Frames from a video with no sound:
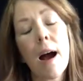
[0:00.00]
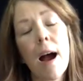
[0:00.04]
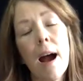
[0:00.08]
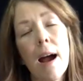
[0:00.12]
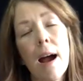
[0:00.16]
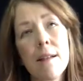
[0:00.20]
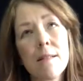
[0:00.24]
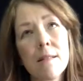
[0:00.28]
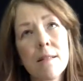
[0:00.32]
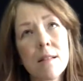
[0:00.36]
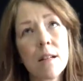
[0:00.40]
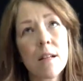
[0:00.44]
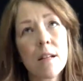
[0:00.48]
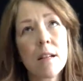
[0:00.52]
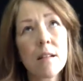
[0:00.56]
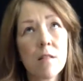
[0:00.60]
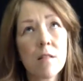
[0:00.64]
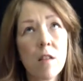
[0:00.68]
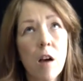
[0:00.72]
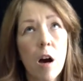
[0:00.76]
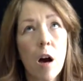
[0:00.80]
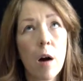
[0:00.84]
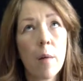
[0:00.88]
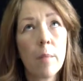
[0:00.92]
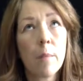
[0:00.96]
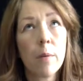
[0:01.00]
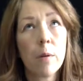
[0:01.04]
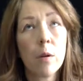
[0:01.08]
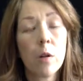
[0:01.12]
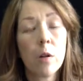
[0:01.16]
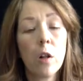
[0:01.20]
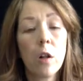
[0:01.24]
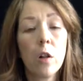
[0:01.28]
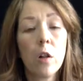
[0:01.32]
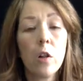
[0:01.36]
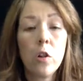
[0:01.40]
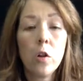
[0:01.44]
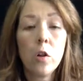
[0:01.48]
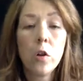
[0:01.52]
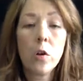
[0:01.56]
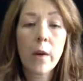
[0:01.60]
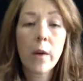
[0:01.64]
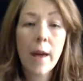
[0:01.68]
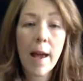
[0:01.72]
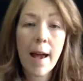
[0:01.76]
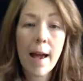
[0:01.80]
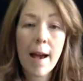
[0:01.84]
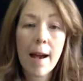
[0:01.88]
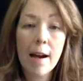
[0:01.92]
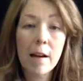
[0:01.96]
as an example, look
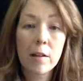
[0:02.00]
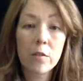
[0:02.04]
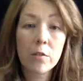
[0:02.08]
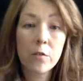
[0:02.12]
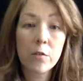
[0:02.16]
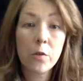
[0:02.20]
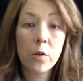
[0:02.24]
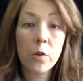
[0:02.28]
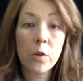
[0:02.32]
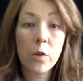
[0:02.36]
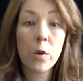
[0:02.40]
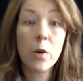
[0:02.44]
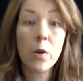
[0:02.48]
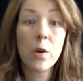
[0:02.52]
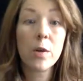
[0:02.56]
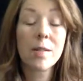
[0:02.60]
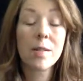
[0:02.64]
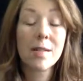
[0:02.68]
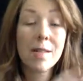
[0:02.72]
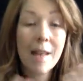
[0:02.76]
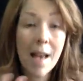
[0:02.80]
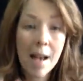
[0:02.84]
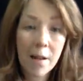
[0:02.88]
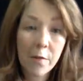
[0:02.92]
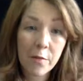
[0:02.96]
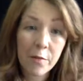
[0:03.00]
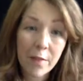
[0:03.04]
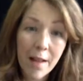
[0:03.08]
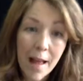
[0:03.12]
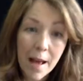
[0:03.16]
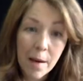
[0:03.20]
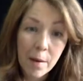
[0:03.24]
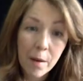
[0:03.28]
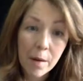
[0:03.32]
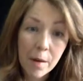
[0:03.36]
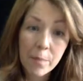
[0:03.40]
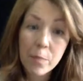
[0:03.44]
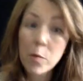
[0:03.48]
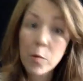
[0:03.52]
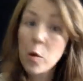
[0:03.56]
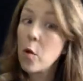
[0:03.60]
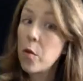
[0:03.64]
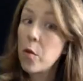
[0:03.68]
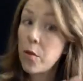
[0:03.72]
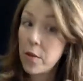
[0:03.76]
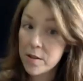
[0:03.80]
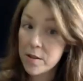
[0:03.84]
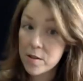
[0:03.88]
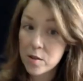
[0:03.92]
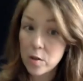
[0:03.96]
out for safflower or
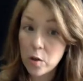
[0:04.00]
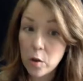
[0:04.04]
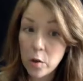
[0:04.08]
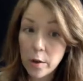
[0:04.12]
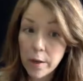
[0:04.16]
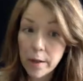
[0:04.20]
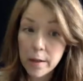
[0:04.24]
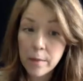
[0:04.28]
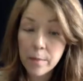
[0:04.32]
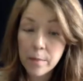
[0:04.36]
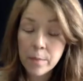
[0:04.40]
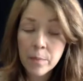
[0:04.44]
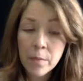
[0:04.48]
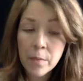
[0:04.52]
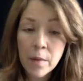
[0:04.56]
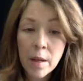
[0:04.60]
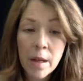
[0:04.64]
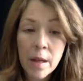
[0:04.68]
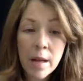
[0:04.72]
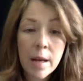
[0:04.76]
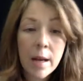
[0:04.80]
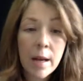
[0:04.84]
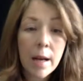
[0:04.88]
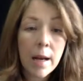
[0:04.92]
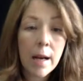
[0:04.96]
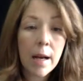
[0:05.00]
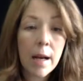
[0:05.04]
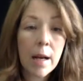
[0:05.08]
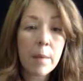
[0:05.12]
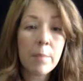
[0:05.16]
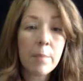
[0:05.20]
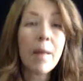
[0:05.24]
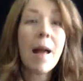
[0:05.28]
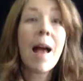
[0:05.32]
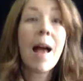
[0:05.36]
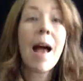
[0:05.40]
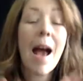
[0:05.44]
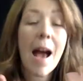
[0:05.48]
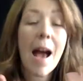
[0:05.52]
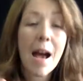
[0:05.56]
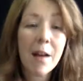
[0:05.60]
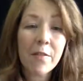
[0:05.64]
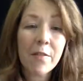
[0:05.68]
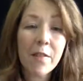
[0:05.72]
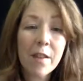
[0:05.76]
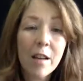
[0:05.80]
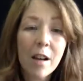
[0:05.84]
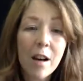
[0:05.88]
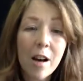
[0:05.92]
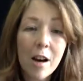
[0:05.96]
thistle oil,
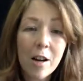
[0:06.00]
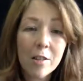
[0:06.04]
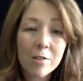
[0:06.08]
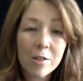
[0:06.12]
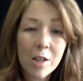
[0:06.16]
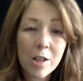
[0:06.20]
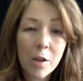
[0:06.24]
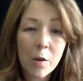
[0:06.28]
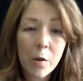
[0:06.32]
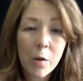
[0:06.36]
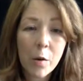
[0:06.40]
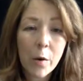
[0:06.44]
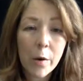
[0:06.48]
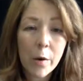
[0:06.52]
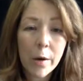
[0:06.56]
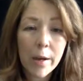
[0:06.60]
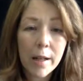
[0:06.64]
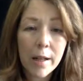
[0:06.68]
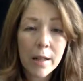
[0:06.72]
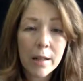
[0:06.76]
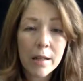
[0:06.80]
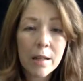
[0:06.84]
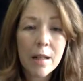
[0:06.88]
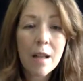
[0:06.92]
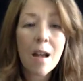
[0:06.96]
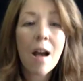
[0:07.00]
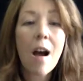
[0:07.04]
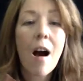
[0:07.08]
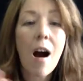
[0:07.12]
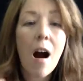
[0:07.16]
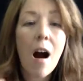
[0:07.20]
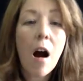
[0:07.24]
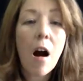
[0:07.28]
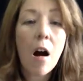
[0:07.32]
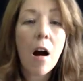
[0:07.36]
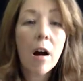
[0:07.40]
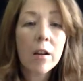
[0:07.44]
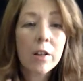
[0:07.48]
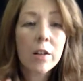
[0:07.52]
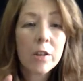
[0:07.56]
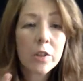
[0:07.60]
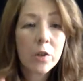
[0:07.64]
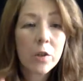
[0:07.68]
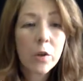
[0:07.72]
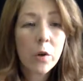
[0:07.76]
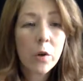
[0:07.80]
avocado oil, argan